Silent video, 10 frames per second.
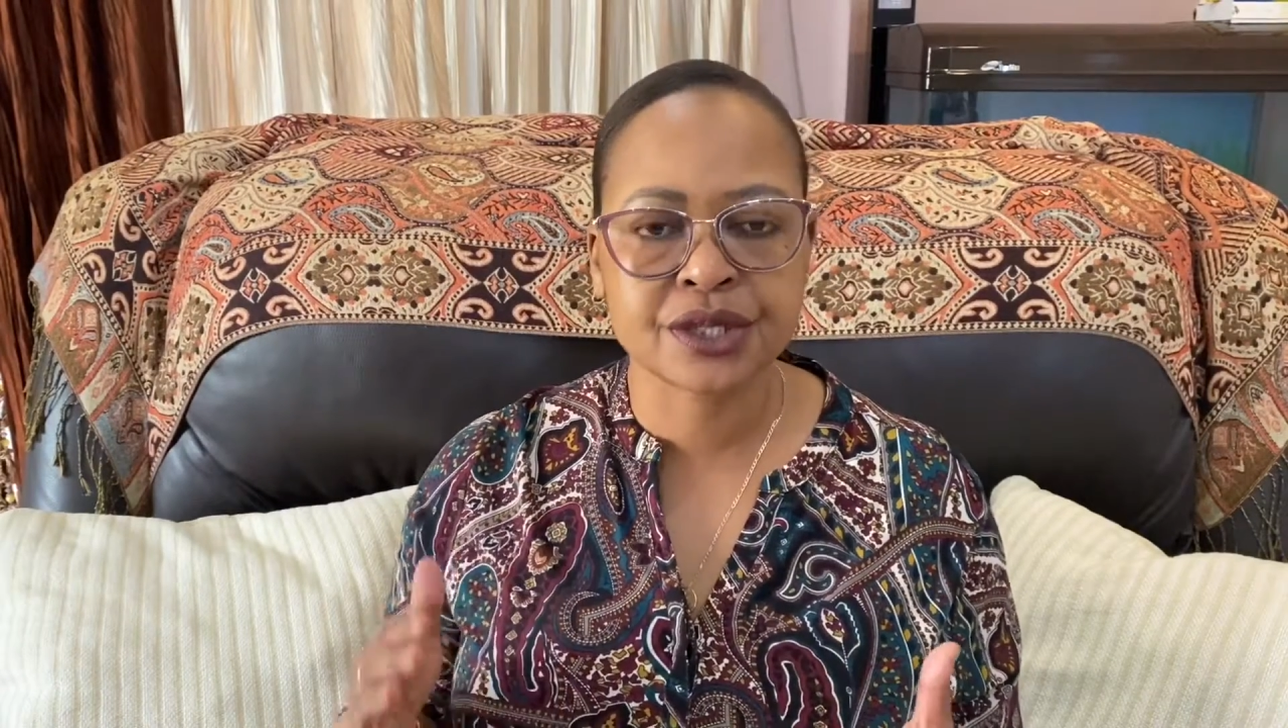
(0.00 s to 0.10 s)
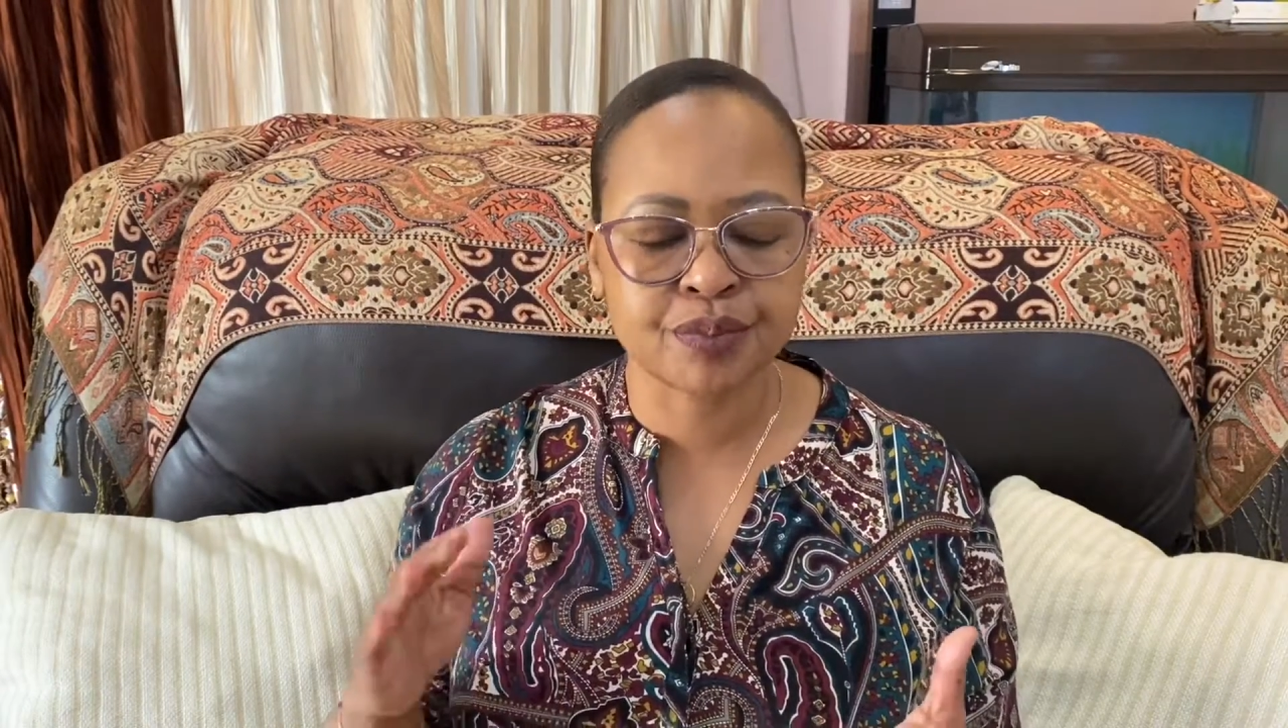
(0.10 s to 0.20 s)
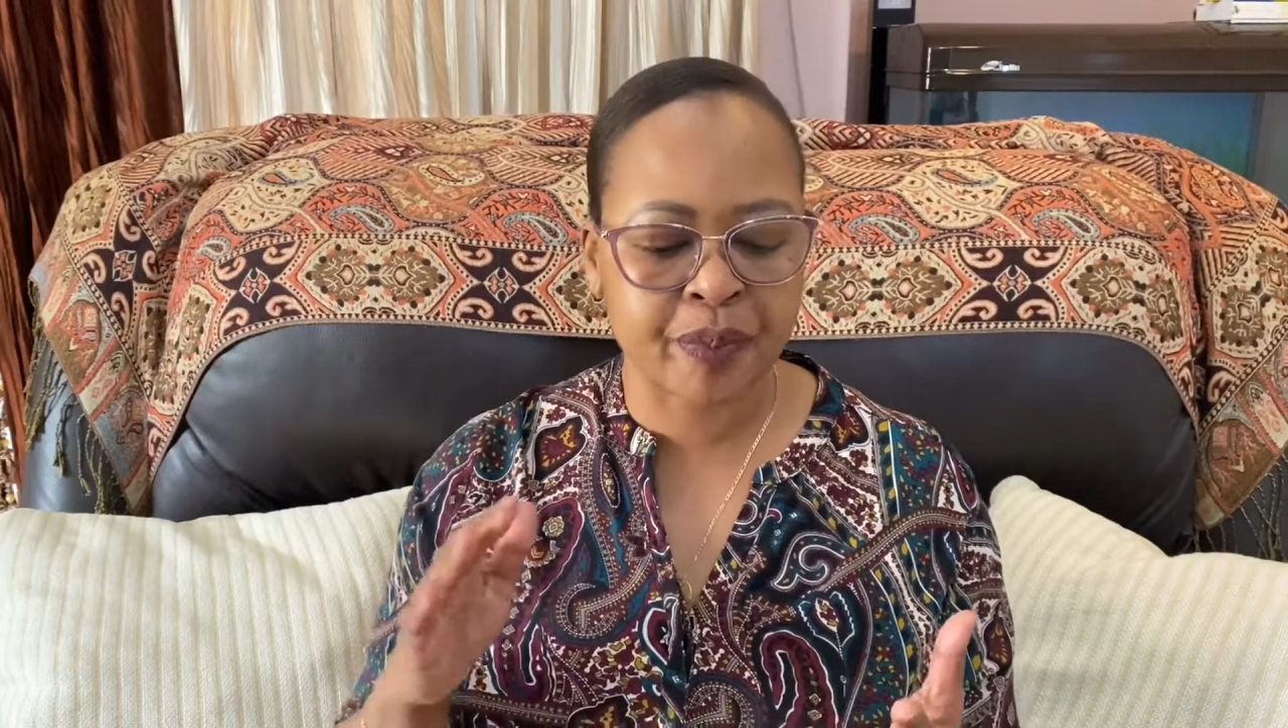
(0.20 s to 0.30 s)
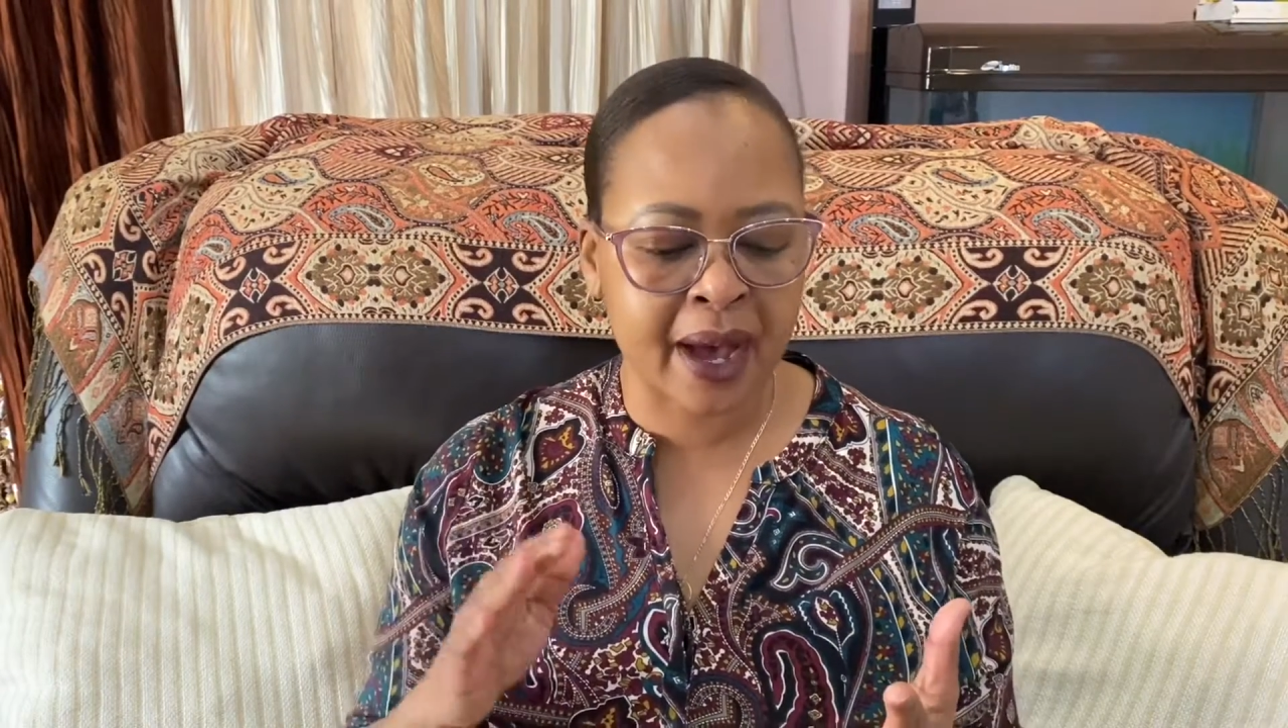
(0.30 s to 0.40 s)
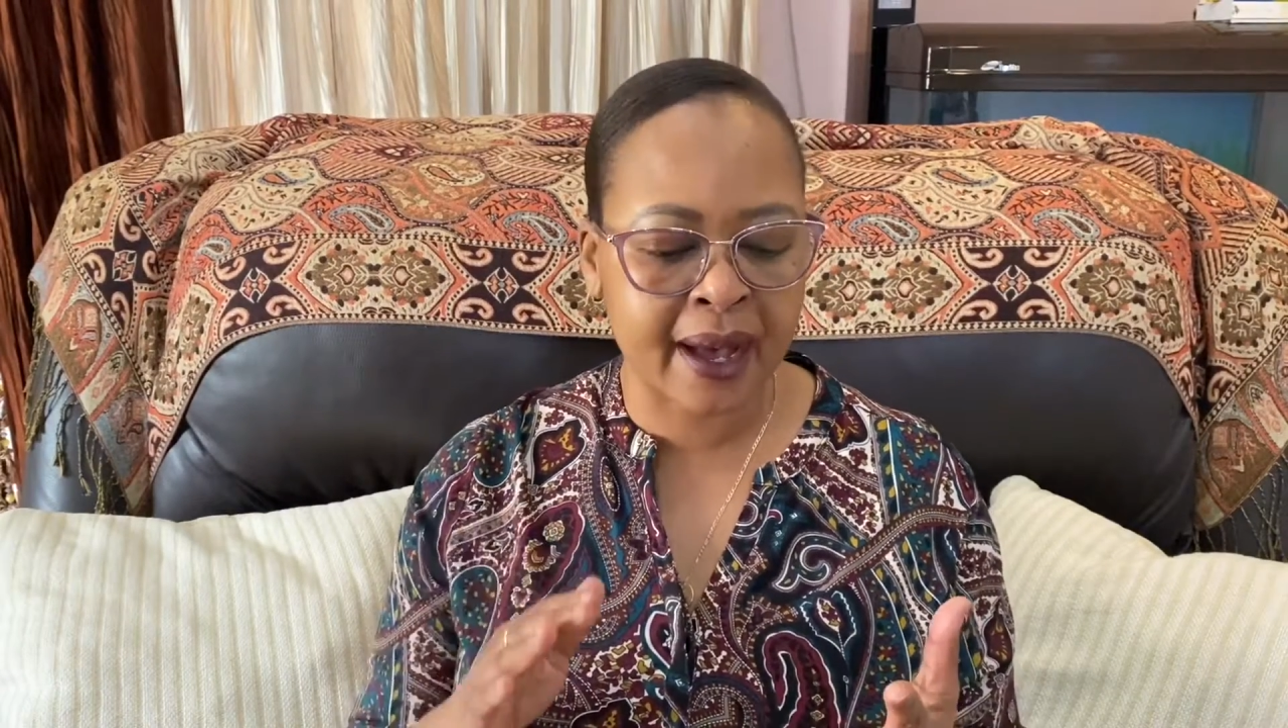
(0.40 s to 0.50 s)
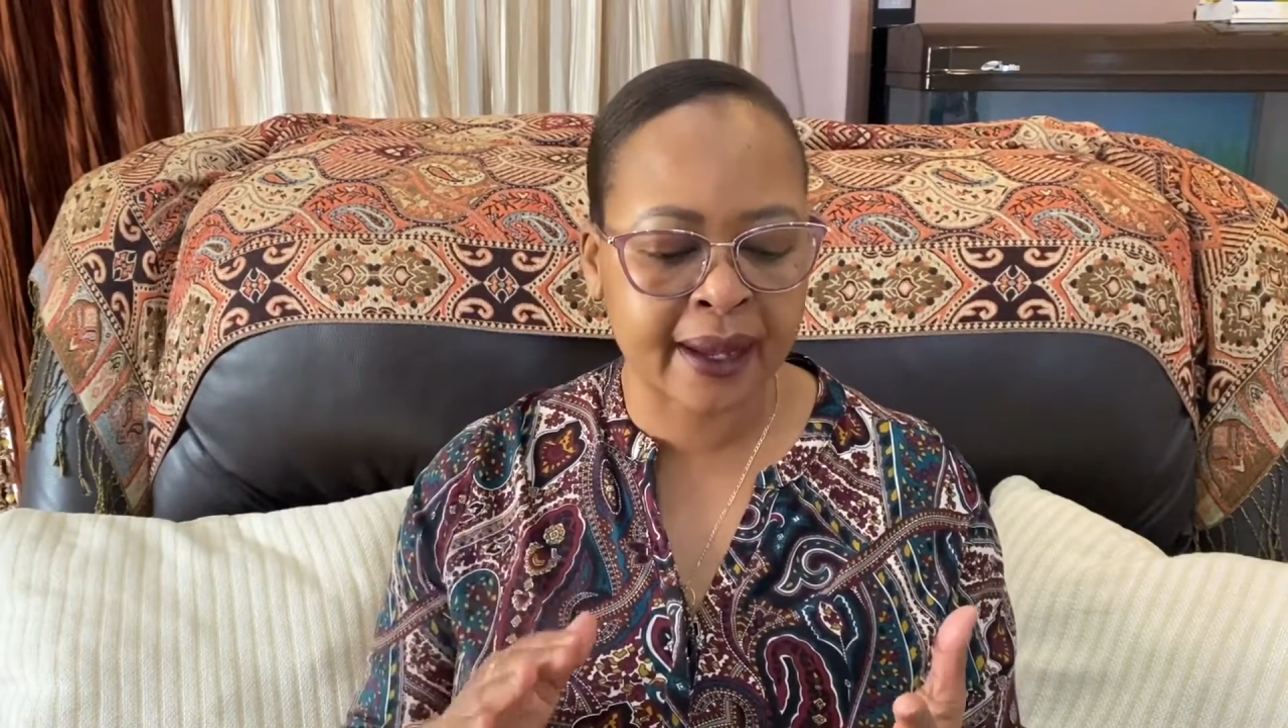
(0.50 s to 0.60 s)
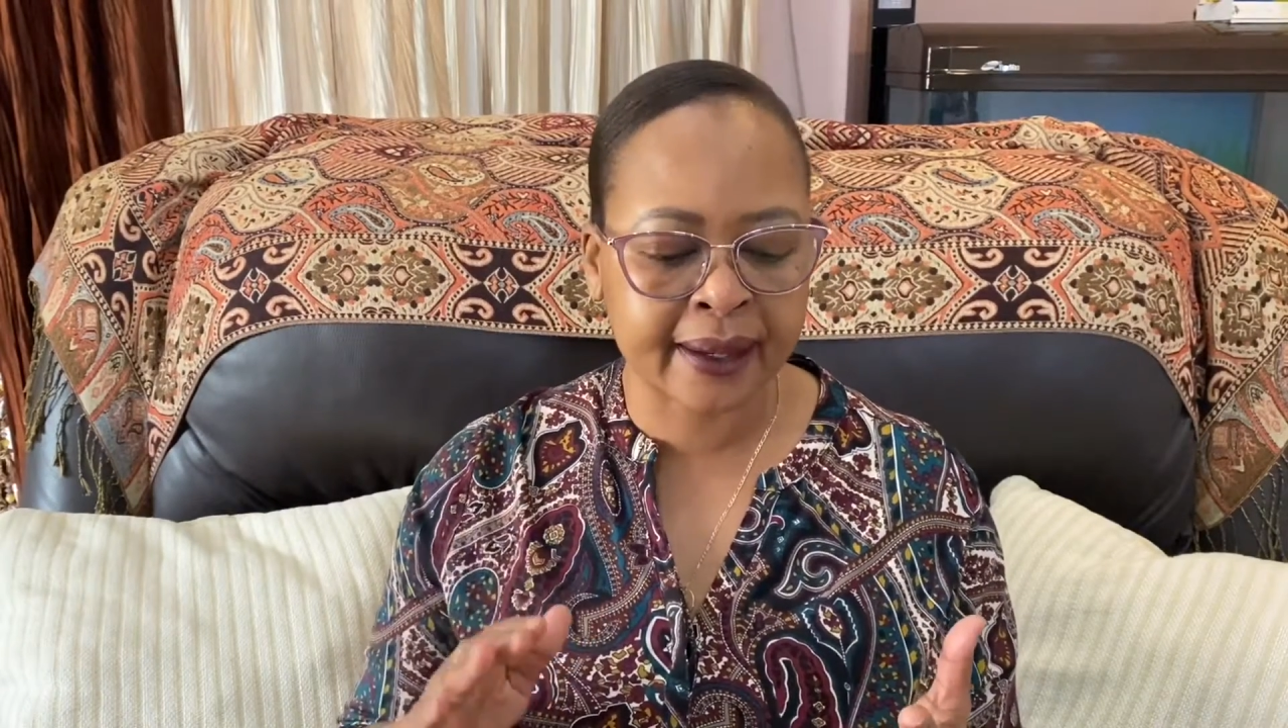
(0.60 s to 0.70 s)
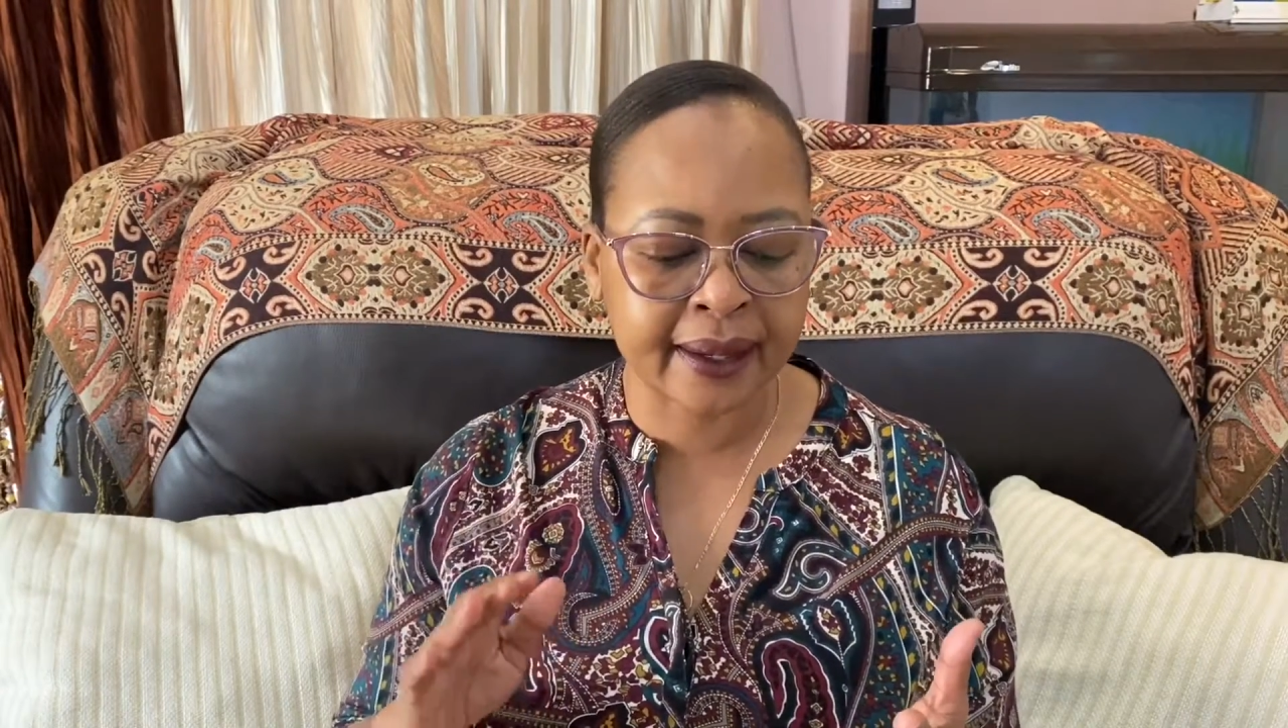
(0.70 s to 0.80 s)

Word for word: by